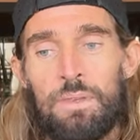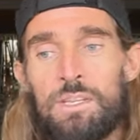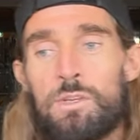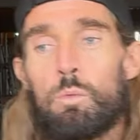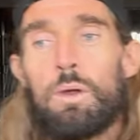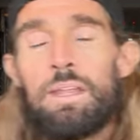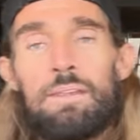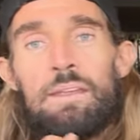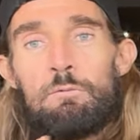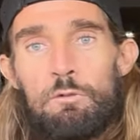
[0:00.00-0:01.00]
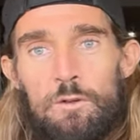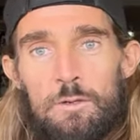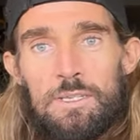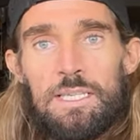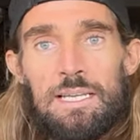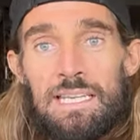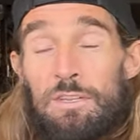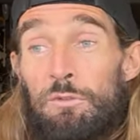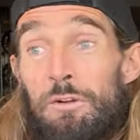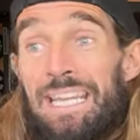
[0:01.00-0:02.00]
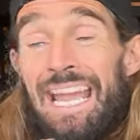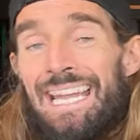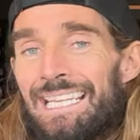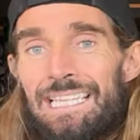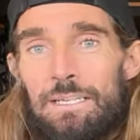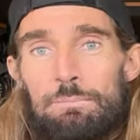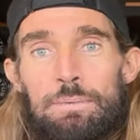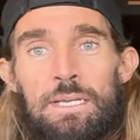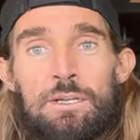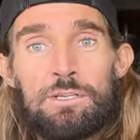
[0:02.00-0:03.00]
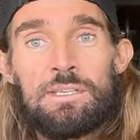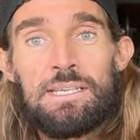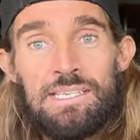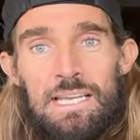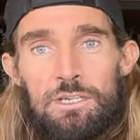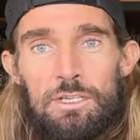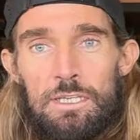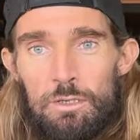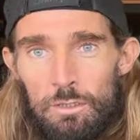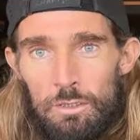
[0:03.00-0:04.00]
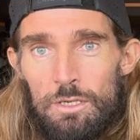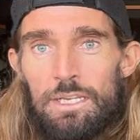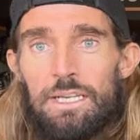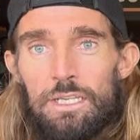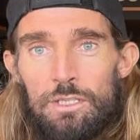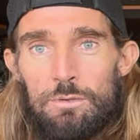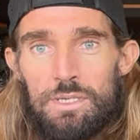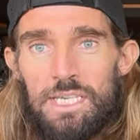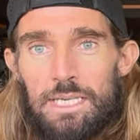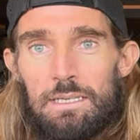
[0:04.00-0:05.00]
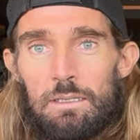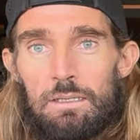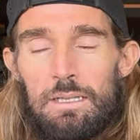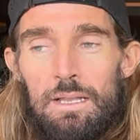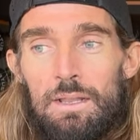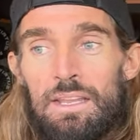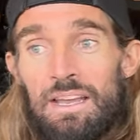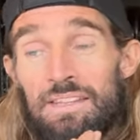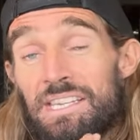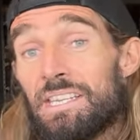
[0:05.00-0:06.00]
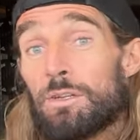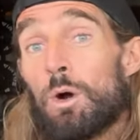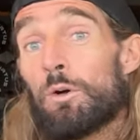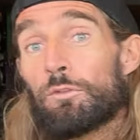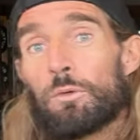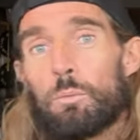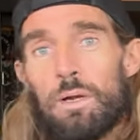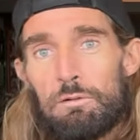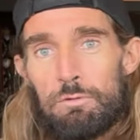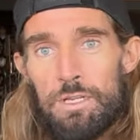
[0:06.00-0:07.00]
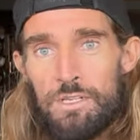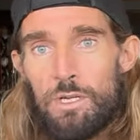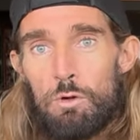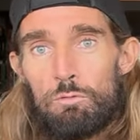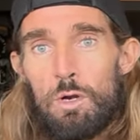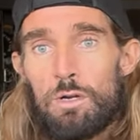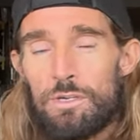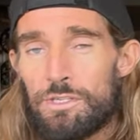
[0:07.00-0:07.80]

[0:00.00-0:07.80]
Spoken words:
And so what that then feels like is very alien because essentially you're learning a new skill. And this is often where runners go wrong.